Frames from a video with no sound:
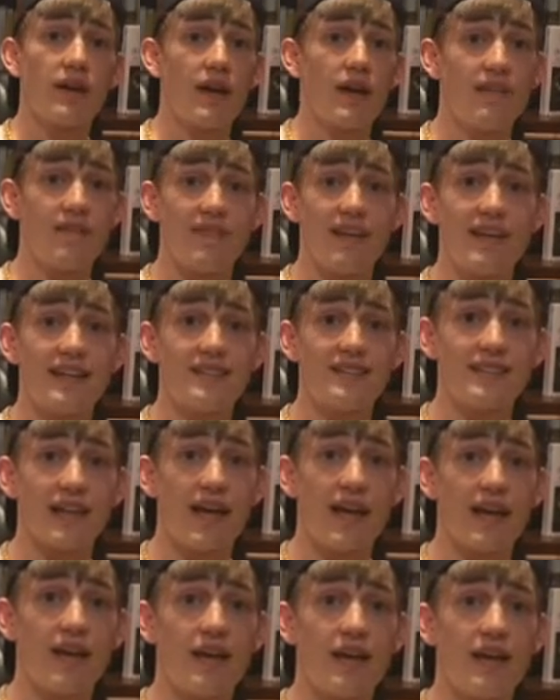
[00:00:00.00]
and they
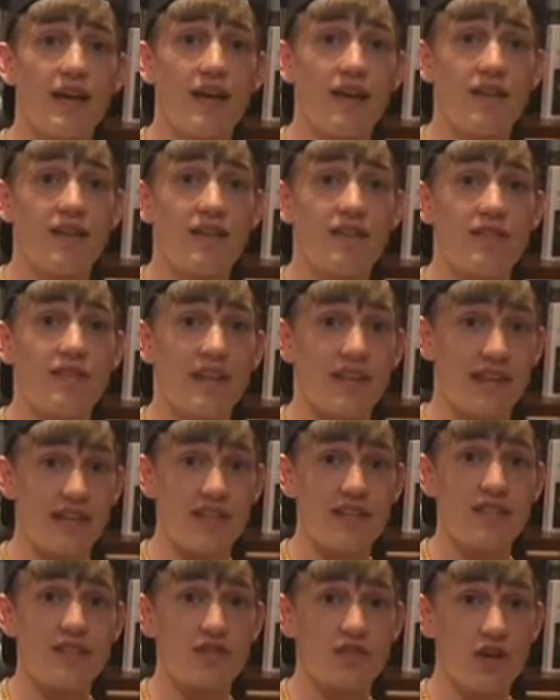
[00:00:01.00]
say that
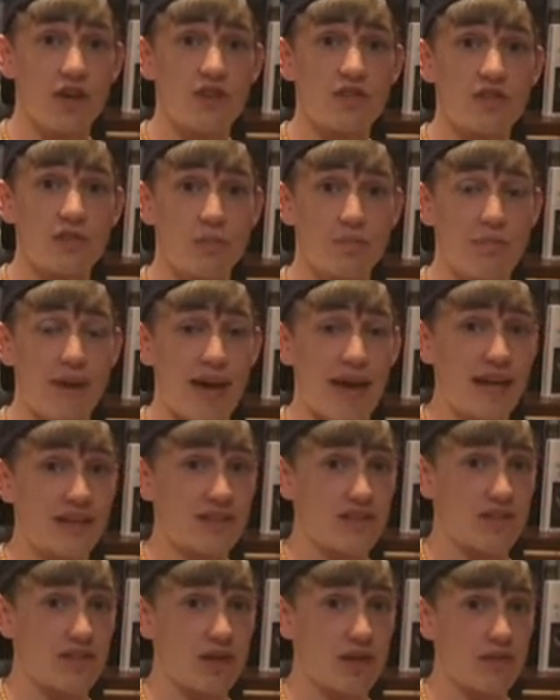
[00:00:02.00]
he's done some bad
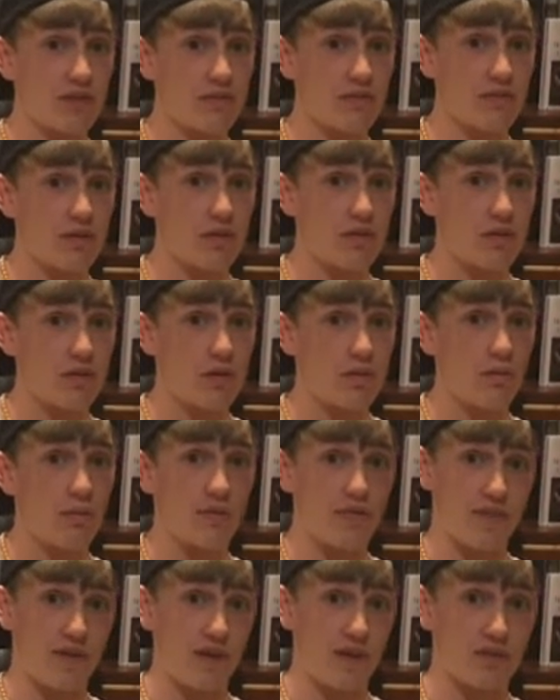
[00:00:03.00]
stuff,
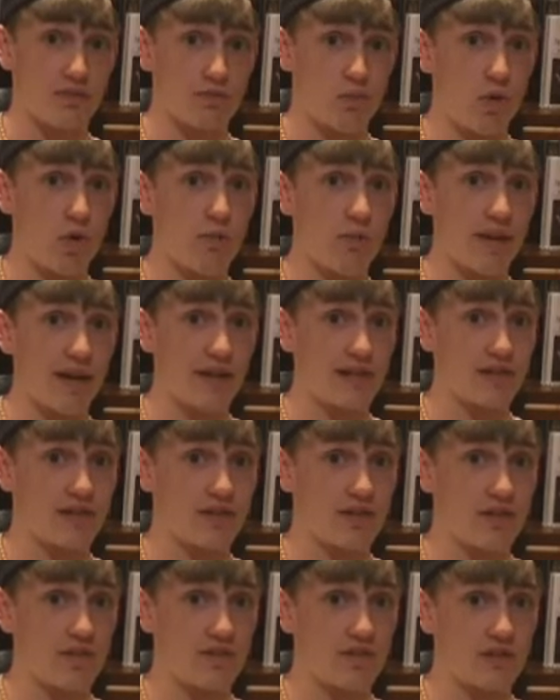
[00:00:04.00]
but there's more bad
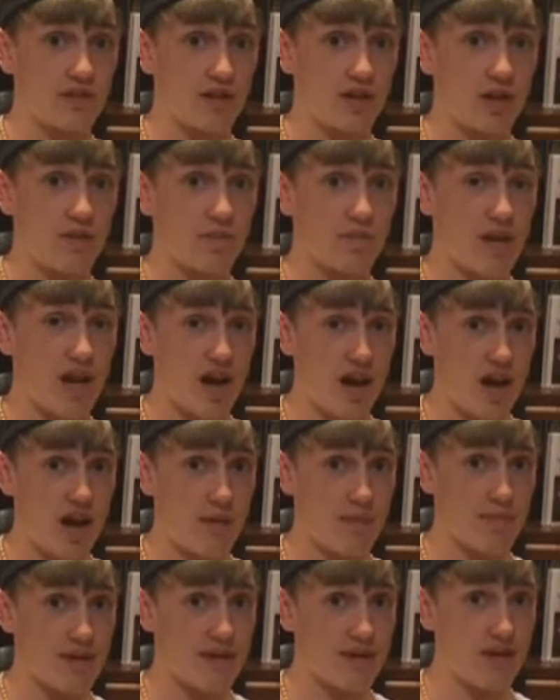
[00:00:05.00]
stuff to come, nah
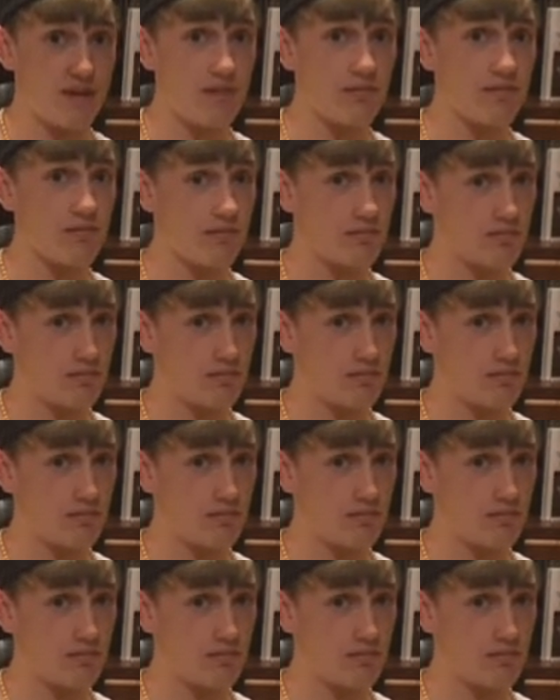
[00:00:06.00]
I mean.